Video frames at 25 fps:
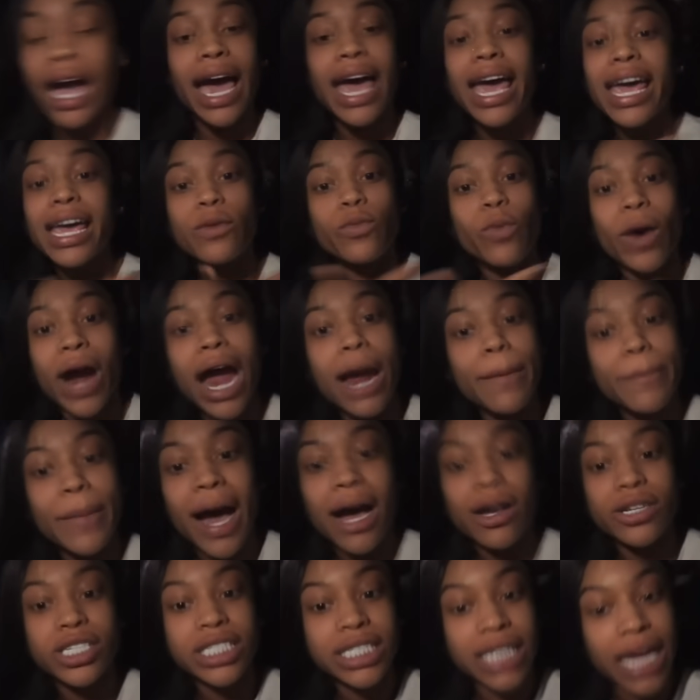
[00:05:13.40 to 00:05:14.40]
I ain't worried
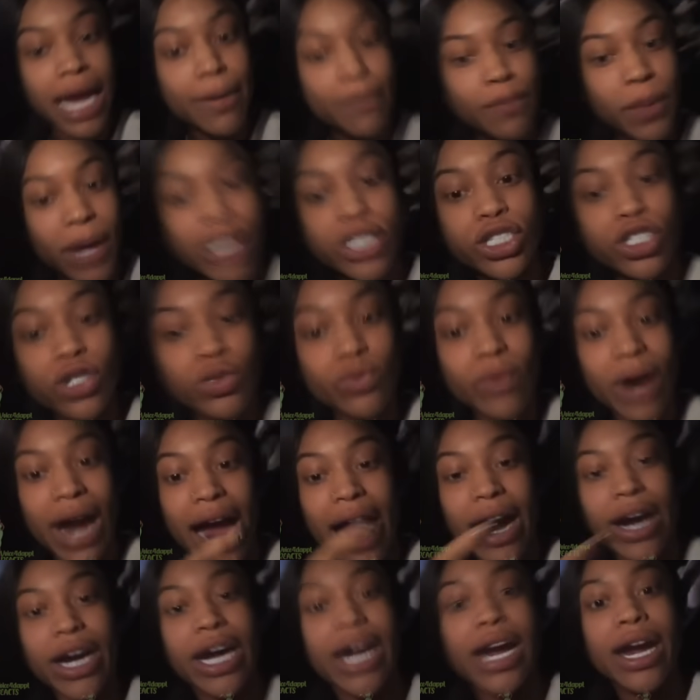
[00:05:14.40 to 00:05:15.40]
about shit. You
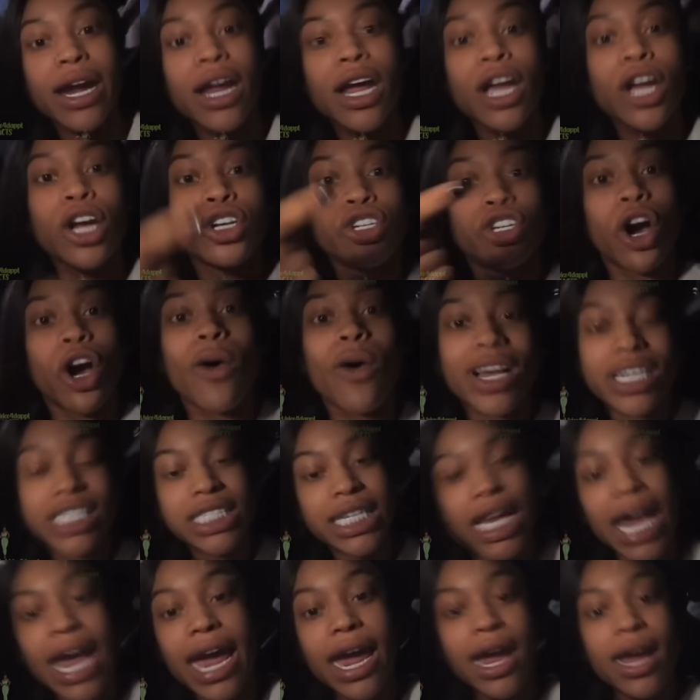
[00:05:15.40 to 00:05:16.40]
around here doing
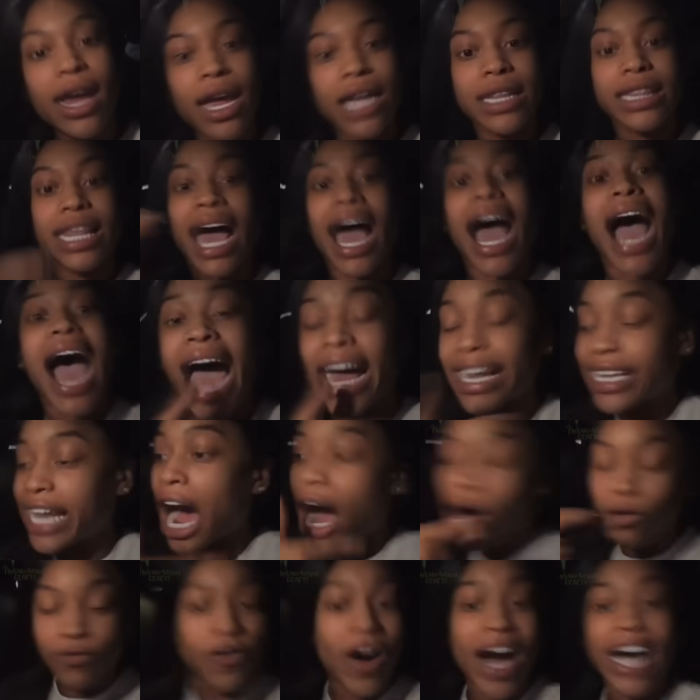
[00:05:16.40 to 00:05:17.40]
shit that I
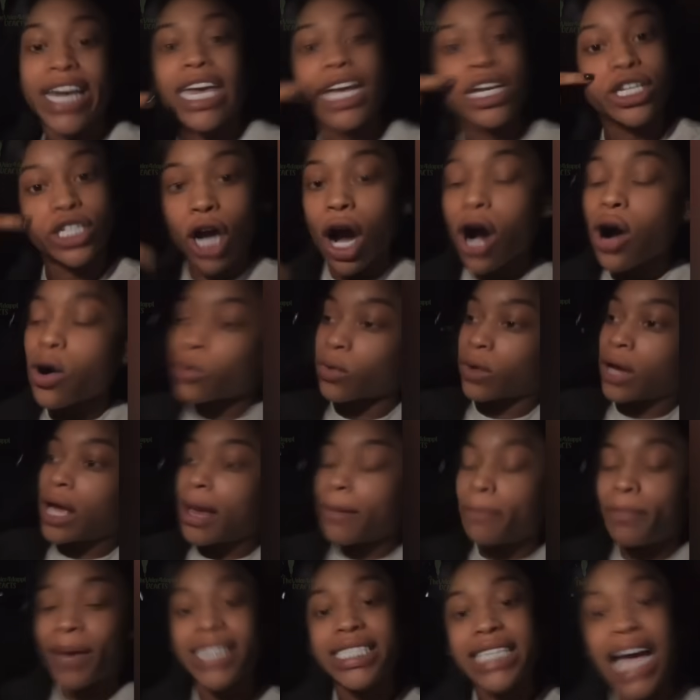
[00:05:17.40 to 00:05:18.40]
don't fucking do.
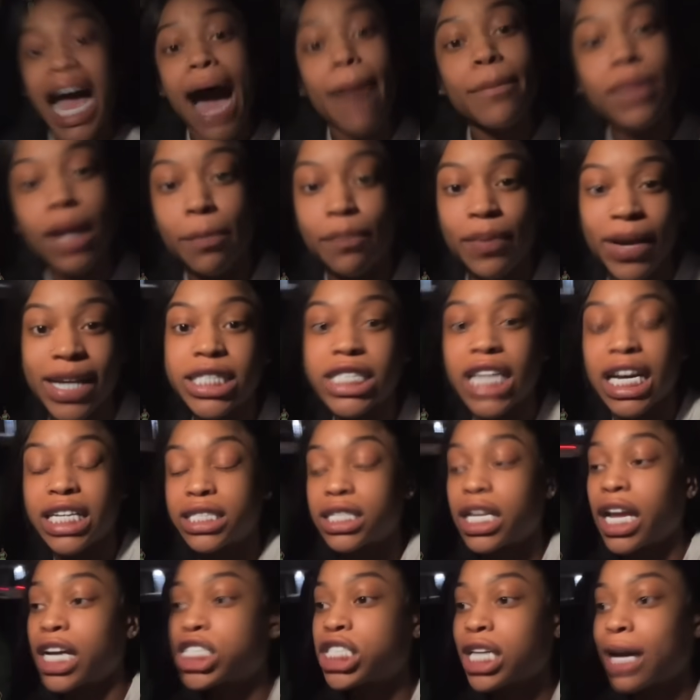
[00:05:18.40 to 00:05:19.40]
Bitch, I'm the
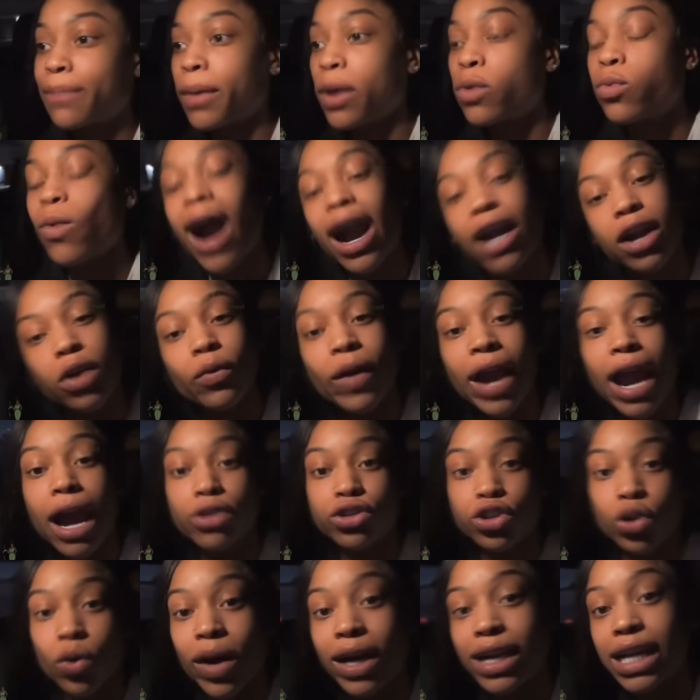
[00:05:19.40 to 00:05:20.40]
bitch that should be walking
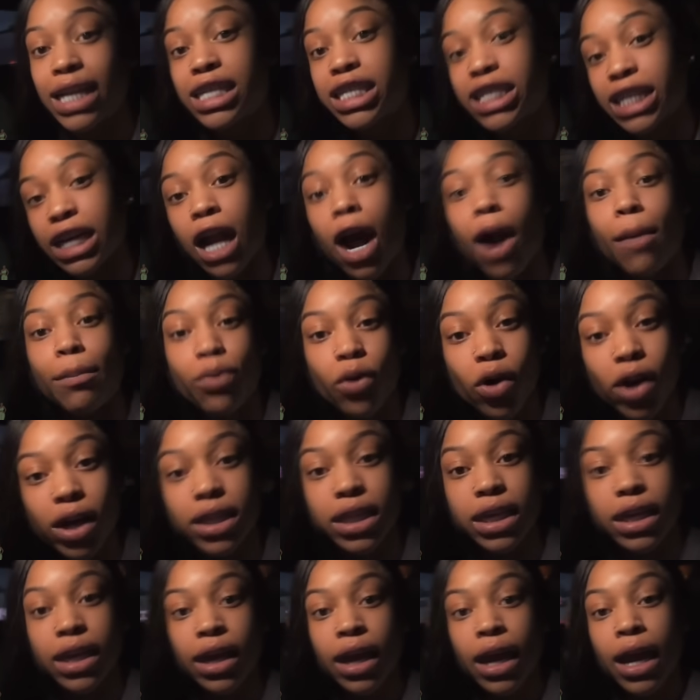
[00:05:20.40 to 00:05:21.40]
around doing this shit on
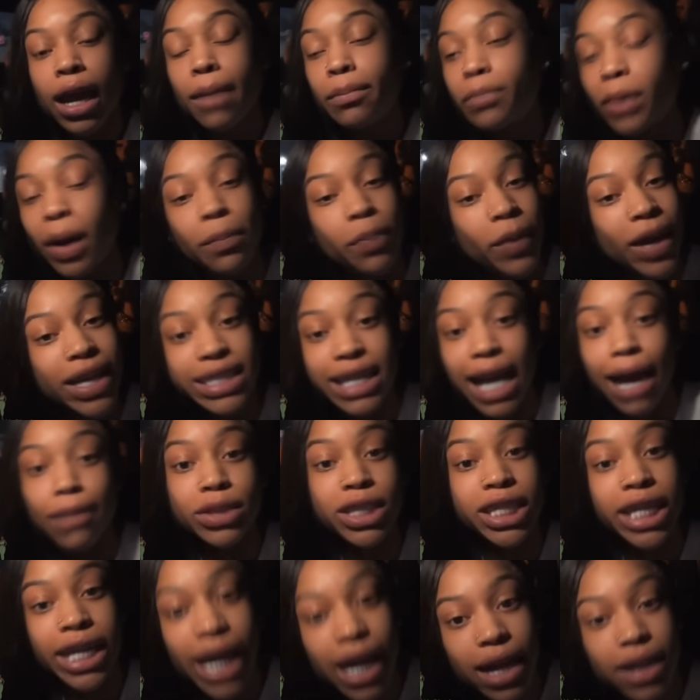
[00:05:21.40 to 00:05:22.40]
Bully. But bitch,
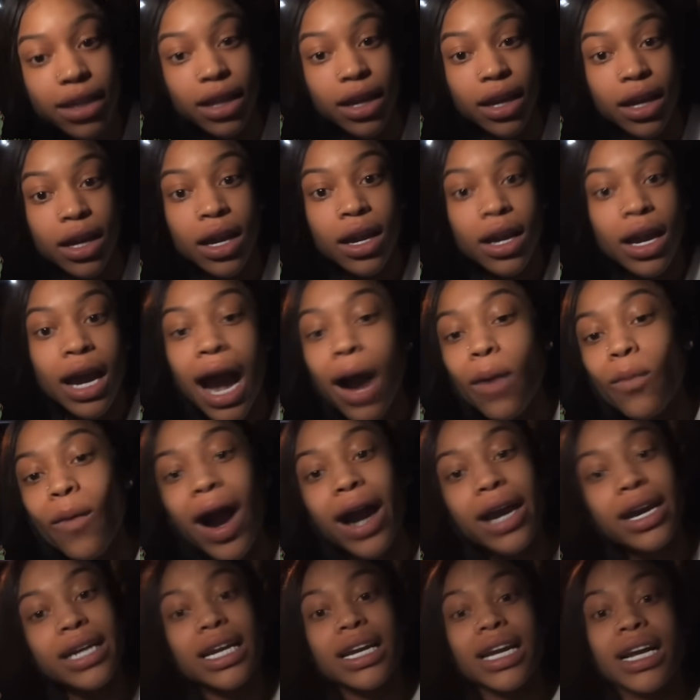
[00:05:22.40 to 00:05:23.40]
I'm chilling. I'm
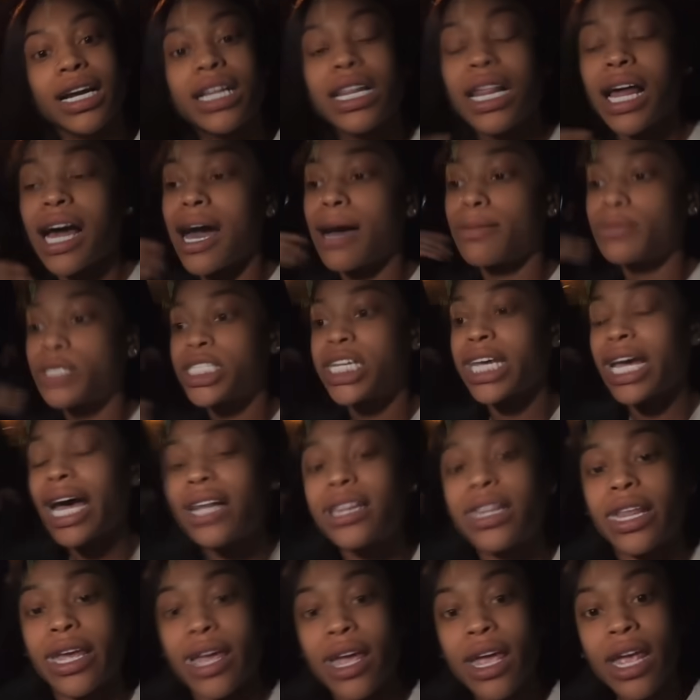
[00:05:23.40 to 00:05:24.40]
walking in the club
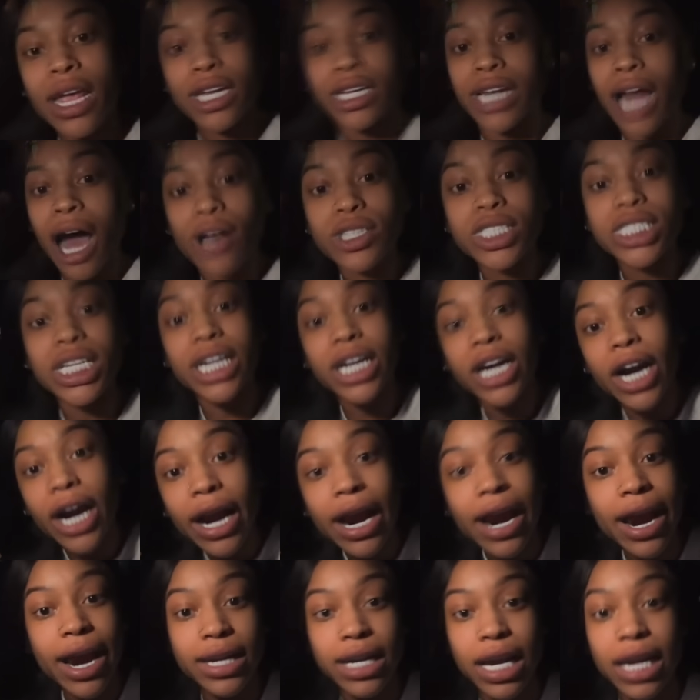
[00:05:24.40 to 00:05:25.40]
chilling. No
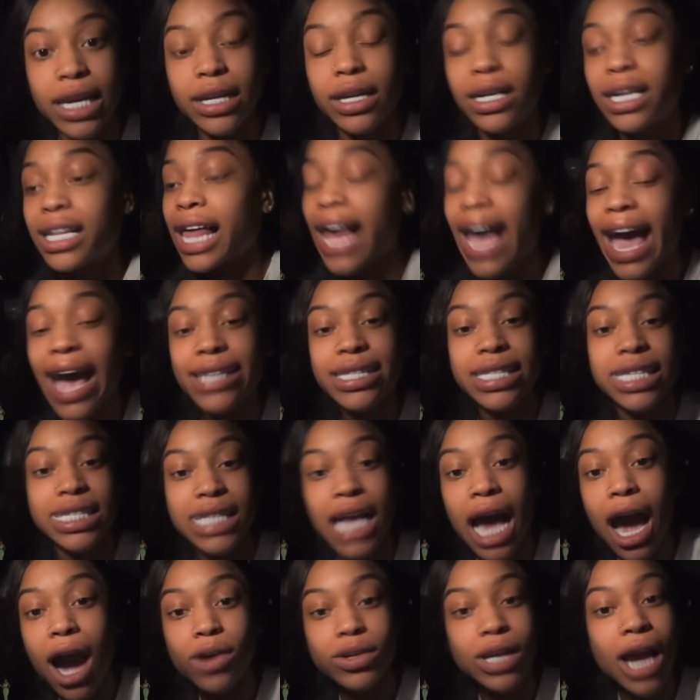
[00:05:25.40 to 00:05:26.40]
security,
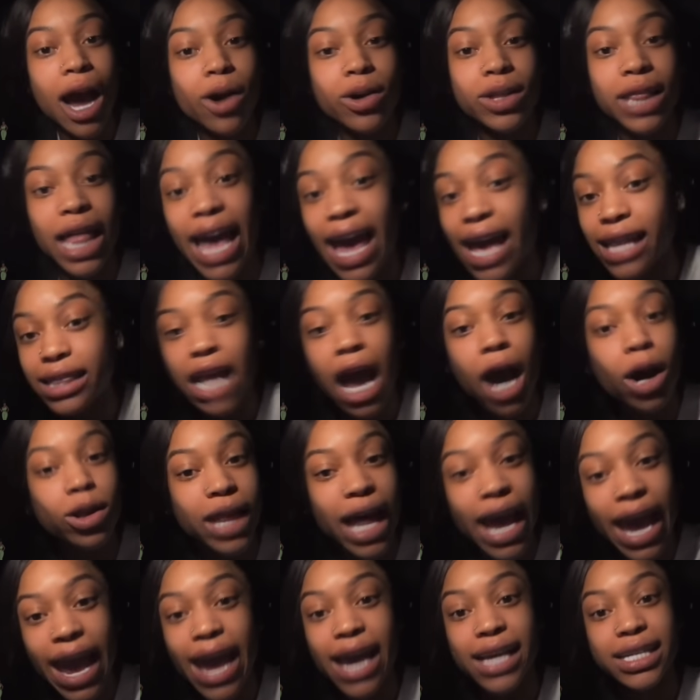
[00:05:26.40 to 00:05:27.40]
glasses on, no
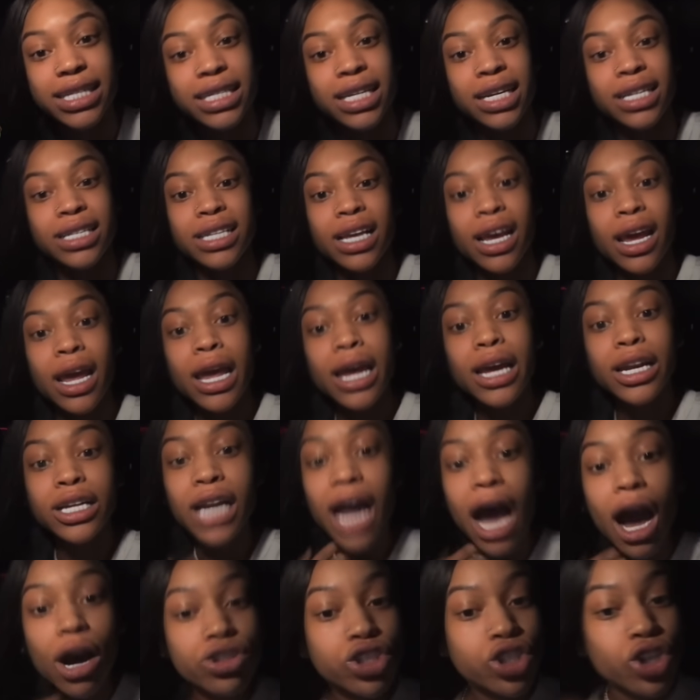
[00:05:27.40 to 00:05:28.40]
lashes,
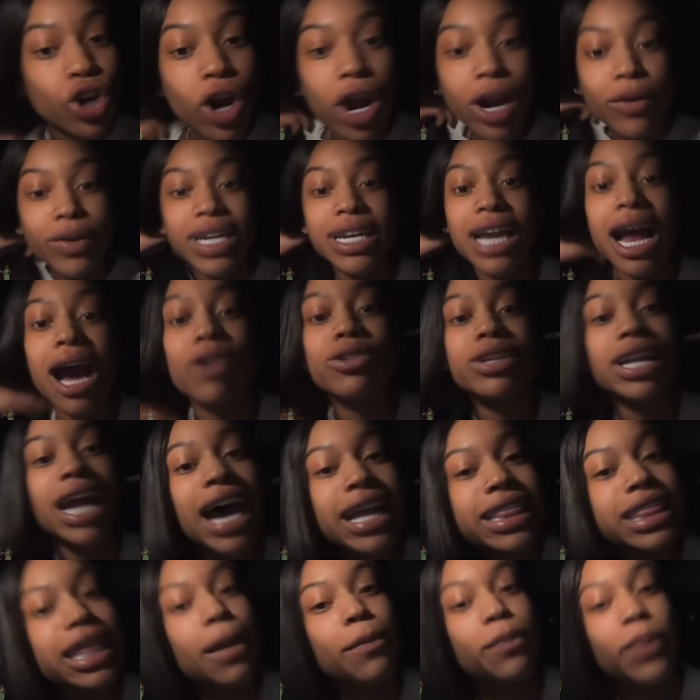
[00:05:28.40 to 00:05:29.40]
no jewelry, no
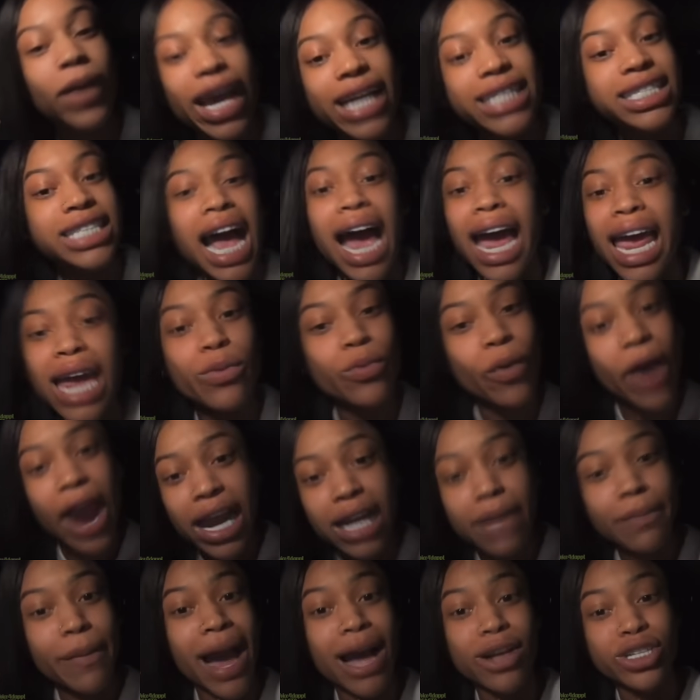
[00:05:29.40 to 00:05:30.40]
nothing, bitch. I ain't
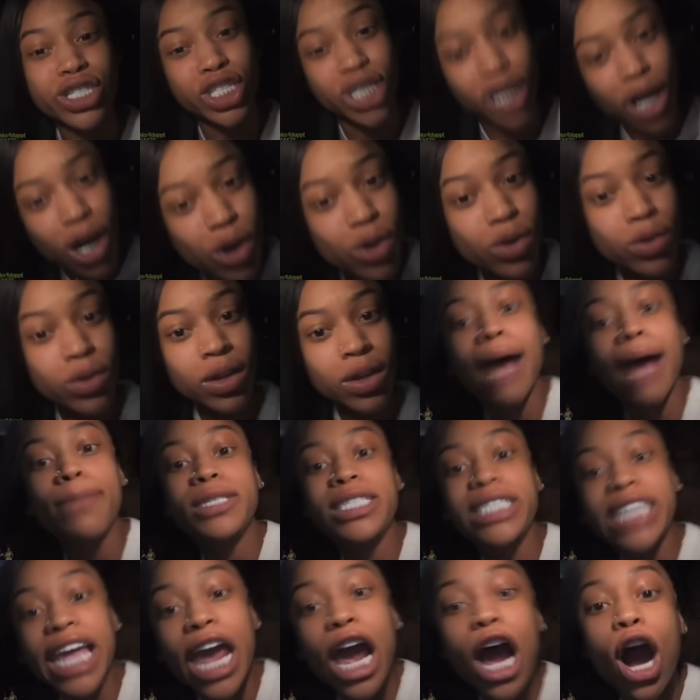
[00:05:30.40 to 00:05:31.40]
worried about you, and
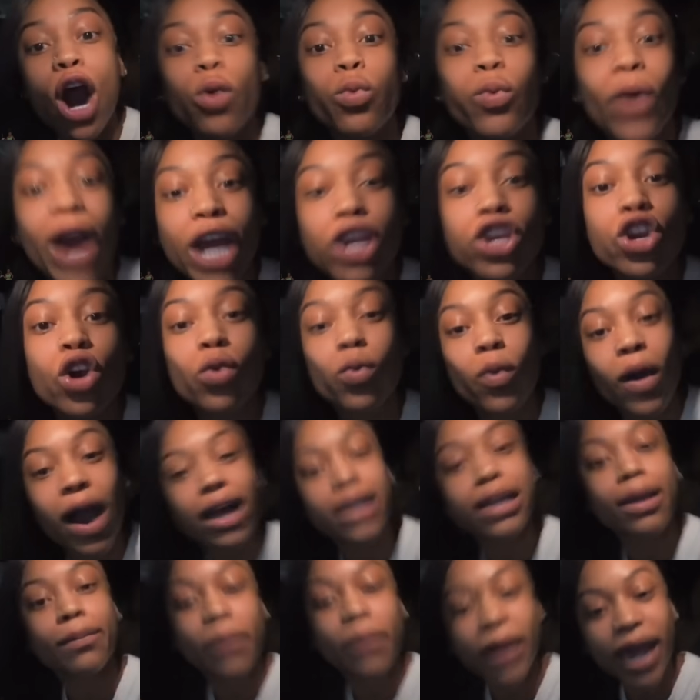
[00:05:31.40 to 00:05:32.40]
I'm still where you
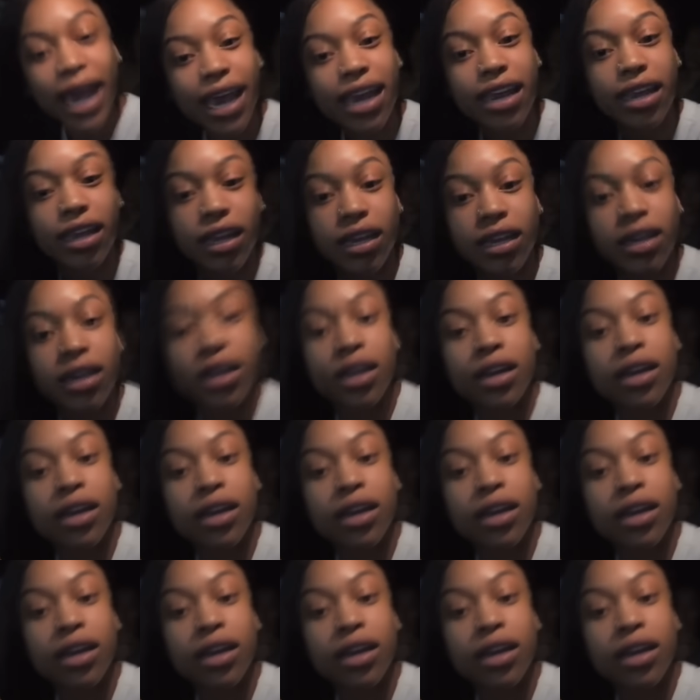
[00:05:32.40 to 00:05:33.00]
want to be.